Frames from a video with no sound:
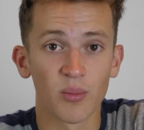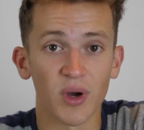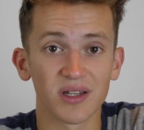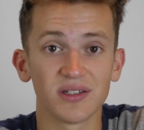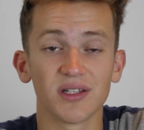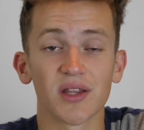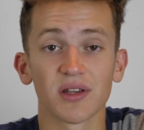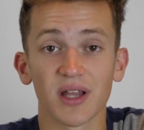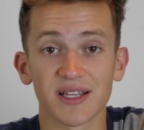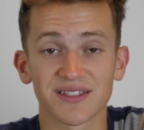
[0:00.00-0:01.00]
But
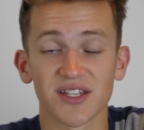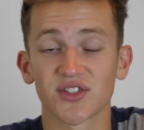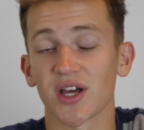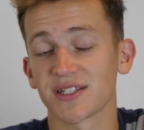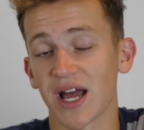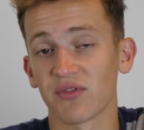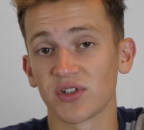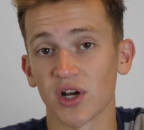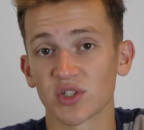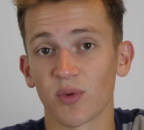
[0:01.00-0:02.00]
nonetheless, this does have the
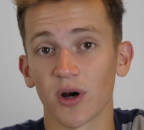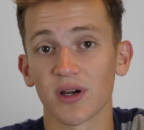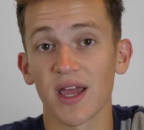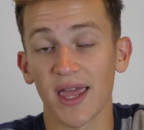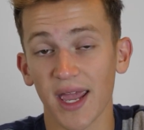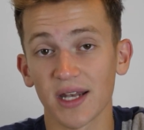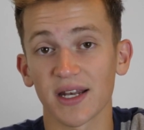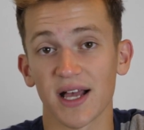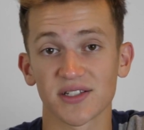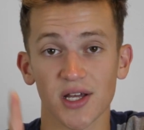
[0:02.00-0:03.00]
touch bar, and
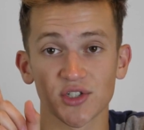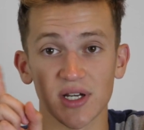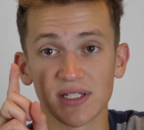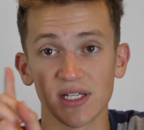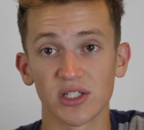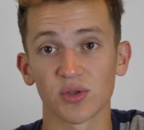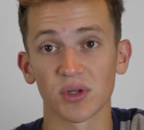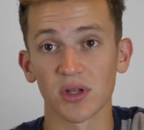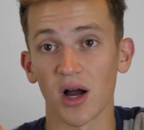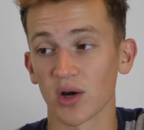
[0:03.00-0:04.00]
it has Touch ID to
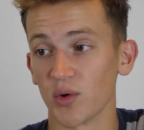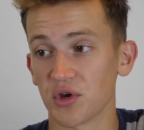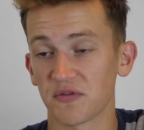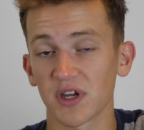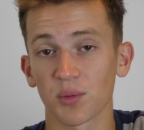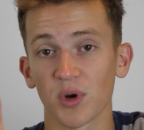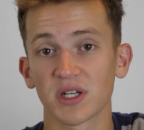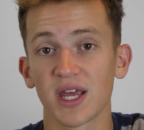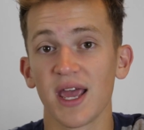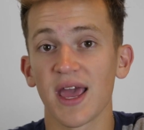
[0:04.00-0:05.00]
unlock with your fingerprint,